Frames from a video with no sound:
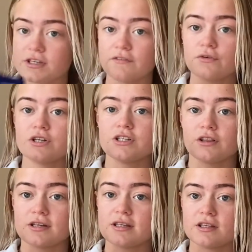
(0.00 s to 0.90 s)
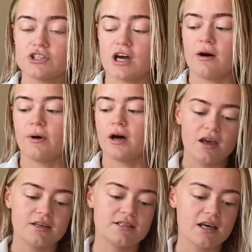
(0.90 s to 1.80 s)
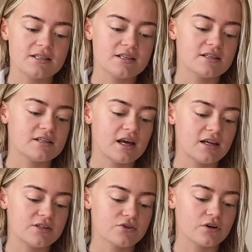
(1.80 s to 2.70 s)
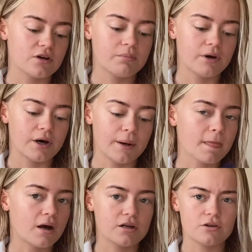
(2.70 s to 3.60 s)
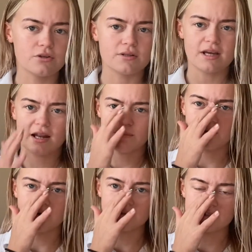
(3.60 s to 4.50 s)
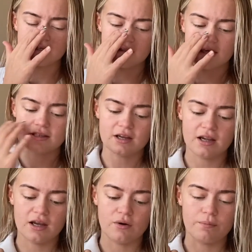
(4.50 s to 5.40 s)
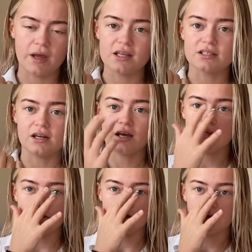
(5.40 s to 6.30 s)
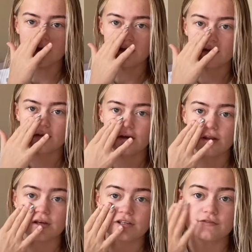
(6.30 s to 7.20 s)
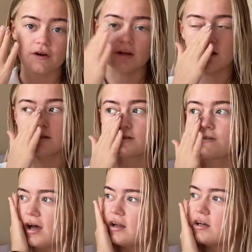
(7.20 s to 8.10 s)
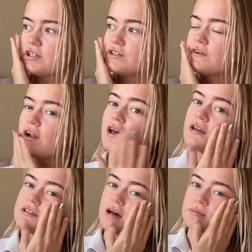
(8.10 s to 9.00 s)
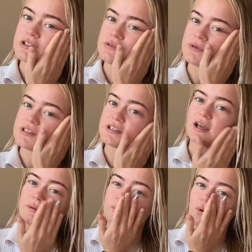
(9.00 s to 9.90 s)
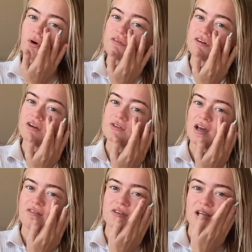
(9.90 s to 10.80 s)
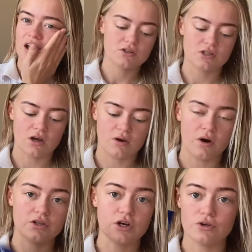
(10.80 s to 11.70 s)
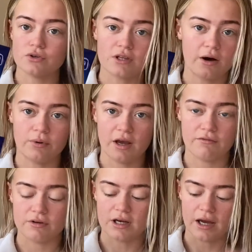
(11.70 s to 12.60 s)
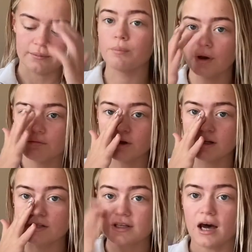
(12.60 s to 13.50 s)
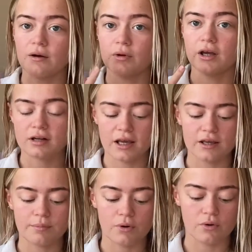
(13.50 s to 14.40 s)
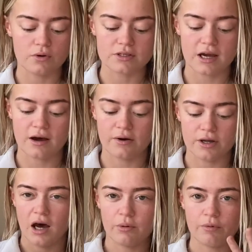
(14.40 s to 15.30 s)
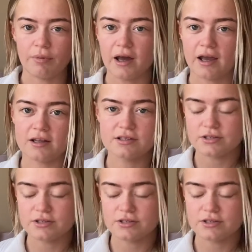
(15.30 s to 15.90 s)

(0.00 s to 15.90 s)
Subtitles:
I've already done this in the shower. It says it's a daily scrub, but I don't do it daily because there's like little bits in it that like are the exfoliants, and I just feel like it damages my skin more if I use it every day. So I don't use that one every day, but it really does help like clear your pores out and help with blackheads and